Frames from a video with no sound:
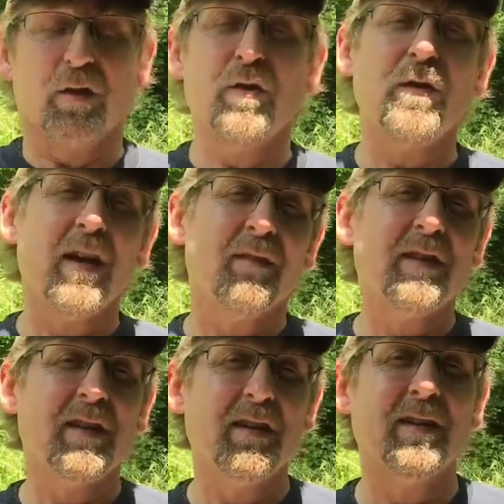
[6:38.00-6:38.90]
You have to
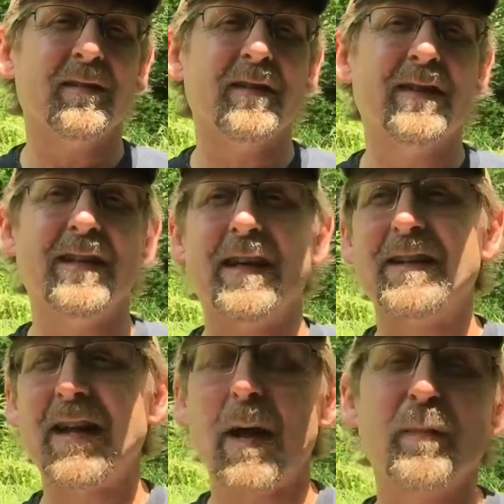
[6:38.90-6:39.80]
get an
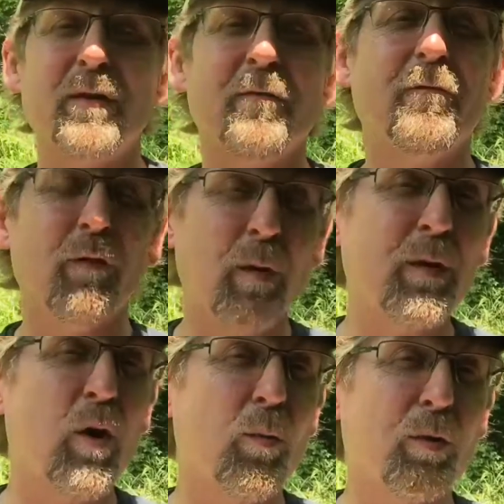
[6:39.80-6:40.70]
adapter from
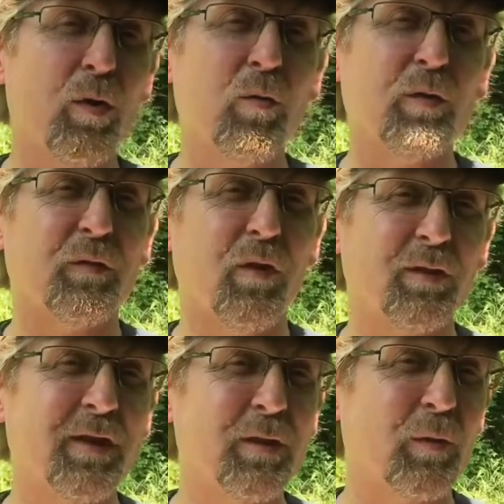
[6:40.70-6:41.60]
GoPro. As far
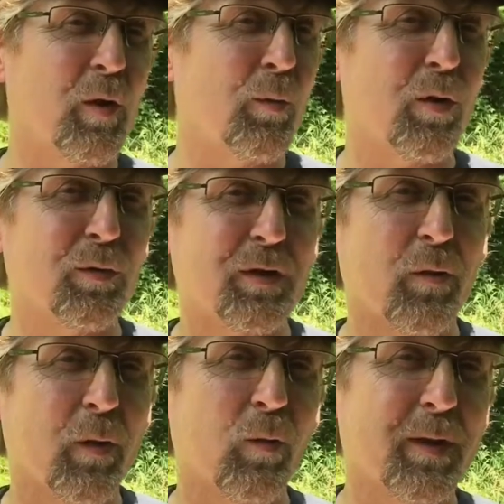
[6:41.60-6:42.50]
as I know, GoPro is the
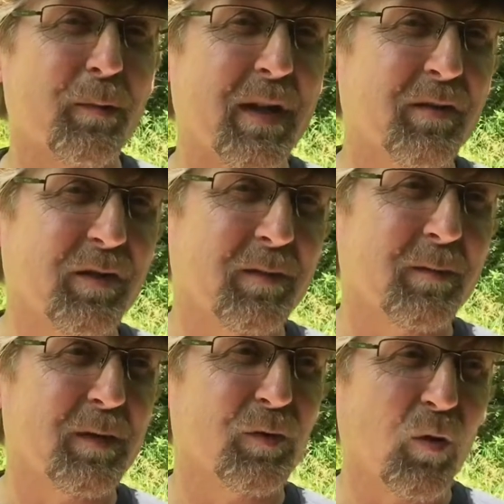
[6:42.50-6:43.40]
only one that makes it
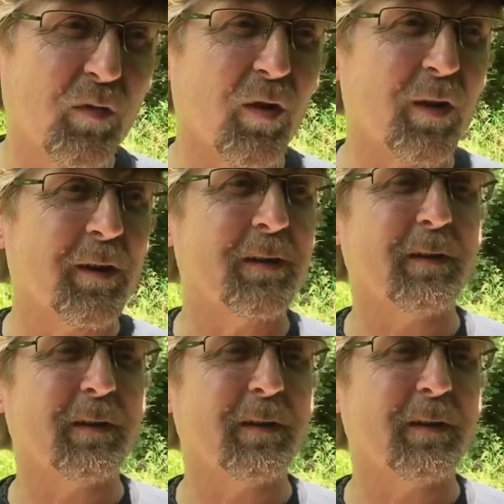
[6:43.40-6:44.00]
so far.